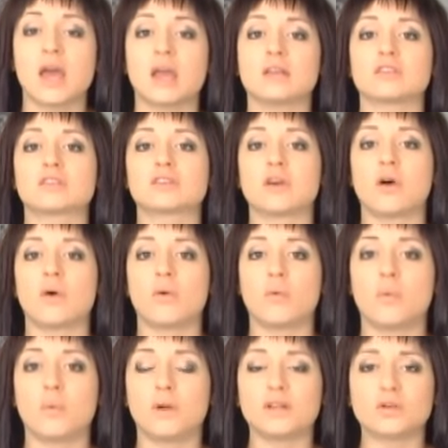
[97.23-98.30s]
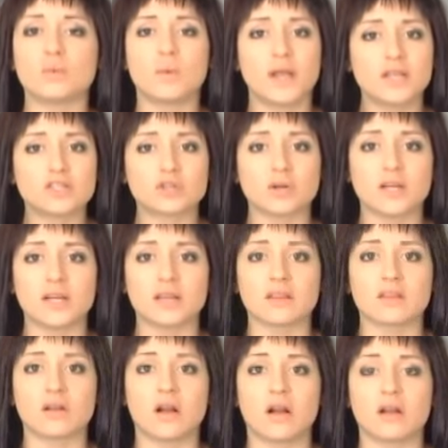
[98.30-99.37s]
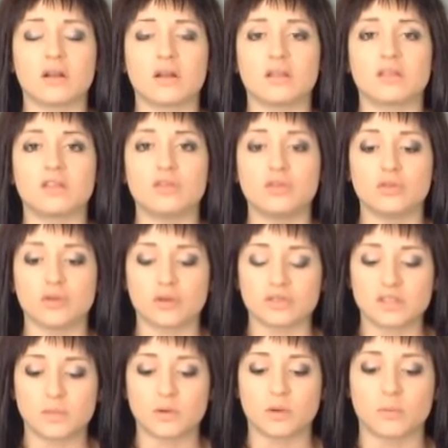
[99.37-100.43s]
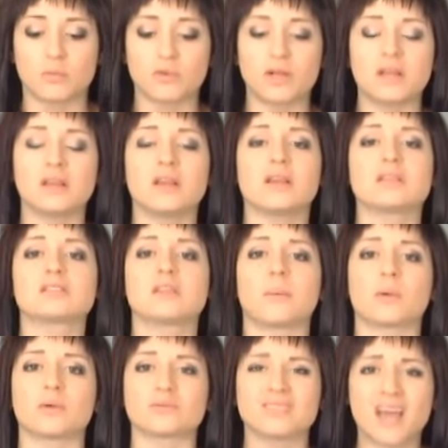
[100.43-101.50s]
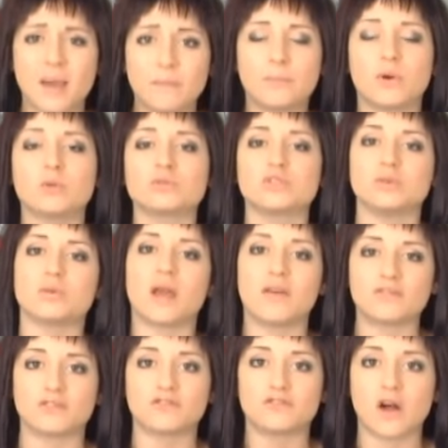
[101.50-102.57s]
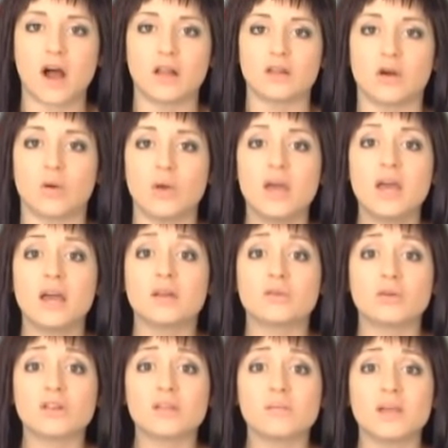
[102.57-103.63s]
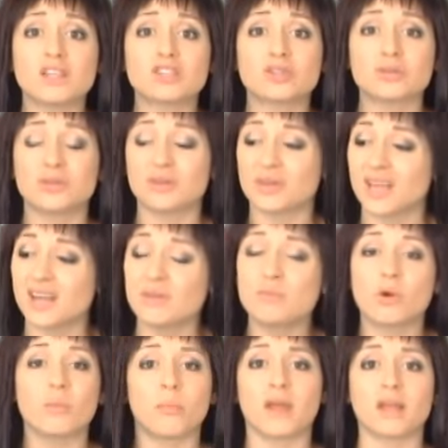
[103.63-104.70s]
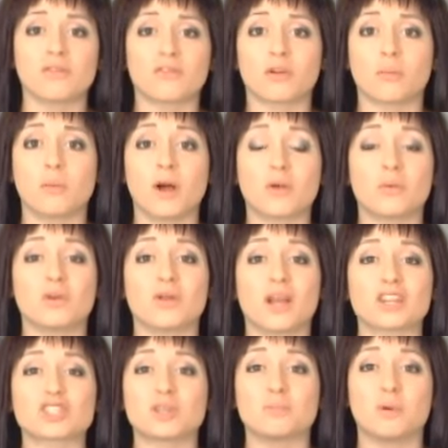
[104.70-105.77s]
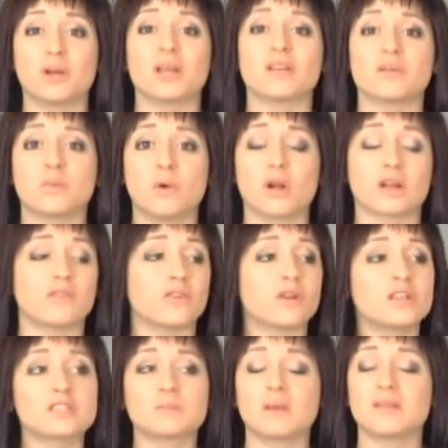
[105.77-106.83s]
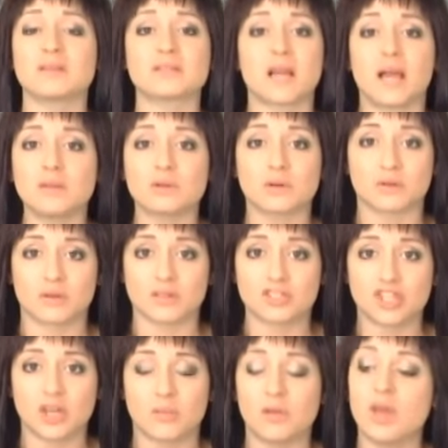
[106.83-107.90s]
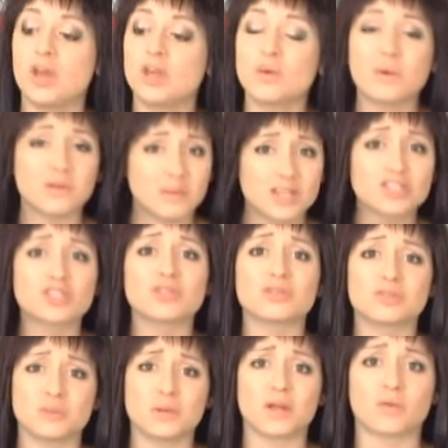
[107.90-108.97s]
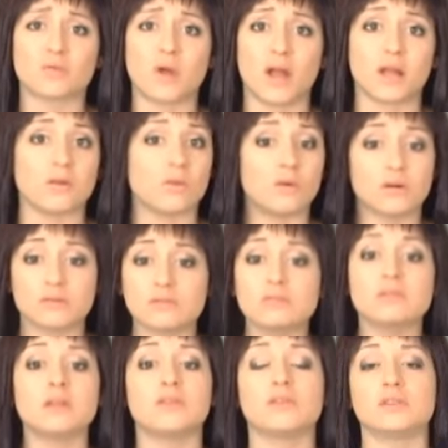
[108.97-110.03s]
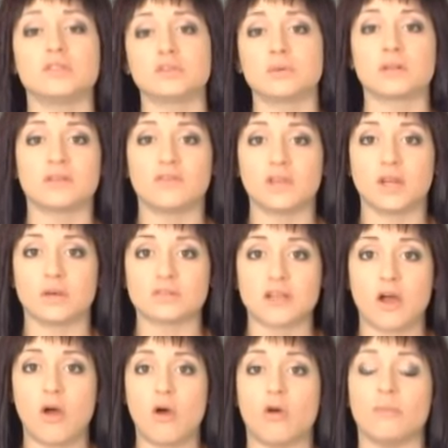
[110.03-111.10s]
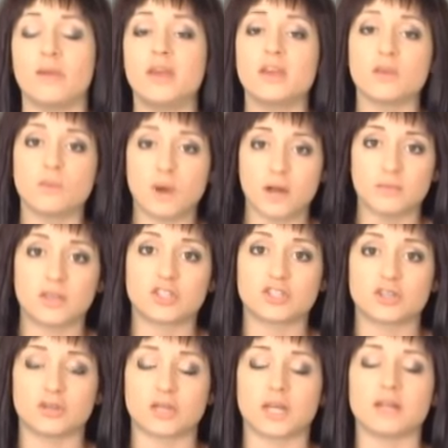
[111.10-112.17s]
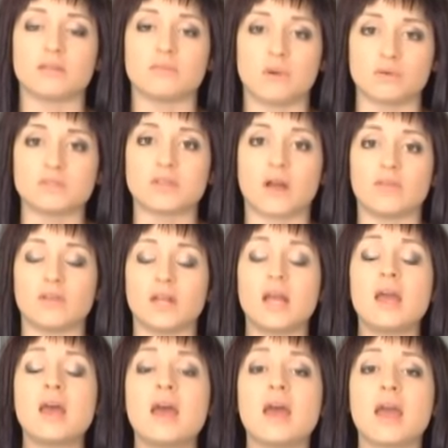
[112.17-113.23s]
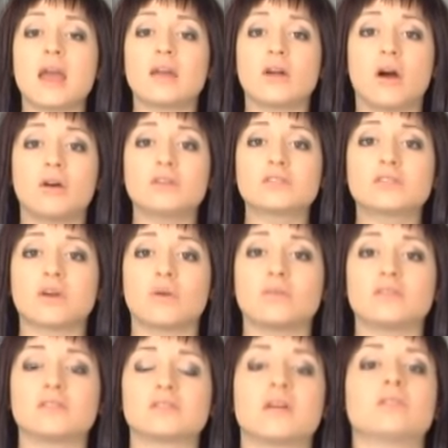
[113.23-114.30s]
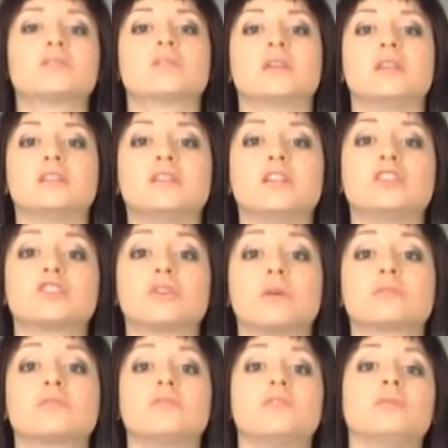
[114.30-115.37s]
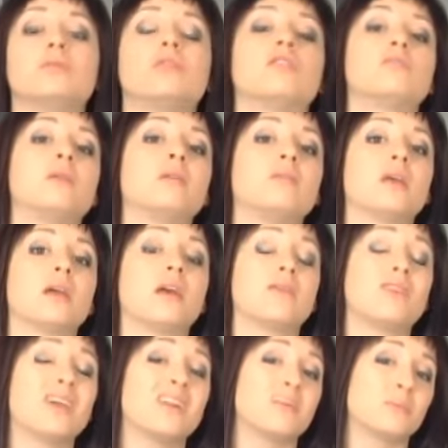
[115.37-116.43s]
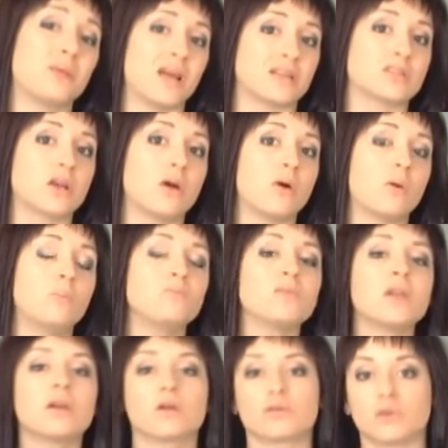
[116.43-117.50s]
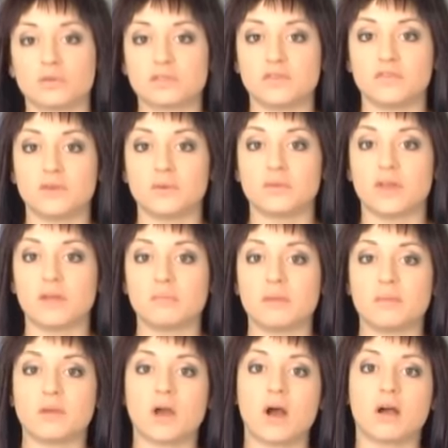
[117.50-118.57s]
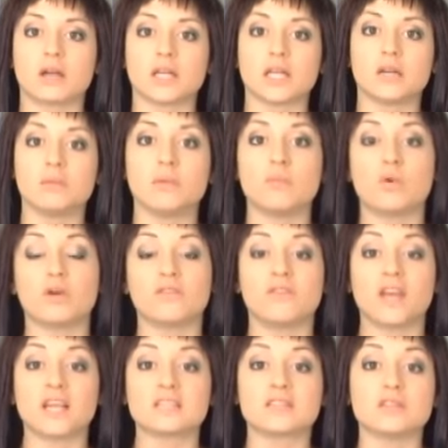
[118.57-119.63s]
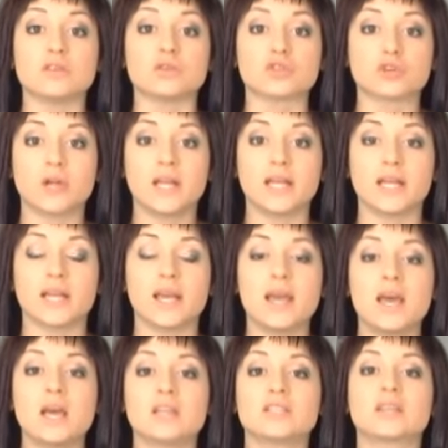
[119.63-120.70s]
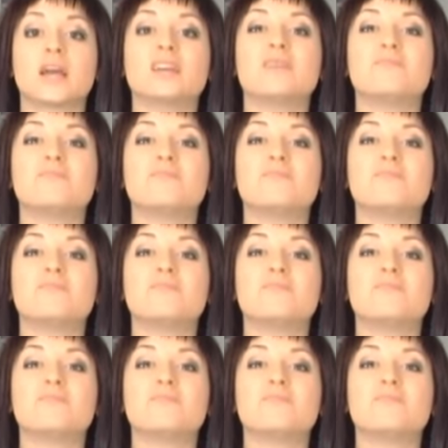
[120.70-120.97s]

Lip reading: And so when you're weight training, there are typical breathings, typical tempos you have to follow in order to make sure that you're getting more bang for your buck when you're actually putting in the work. If you're going to spend the time to go to the gym, you want to make sure you're doing it right, or even doing the videos at home. You want to make sure you're getting the most out of it. And also, this is also going to teach those of you who have hit a plateau, or those of you that maybe are a little bit more advanced in your training, to kind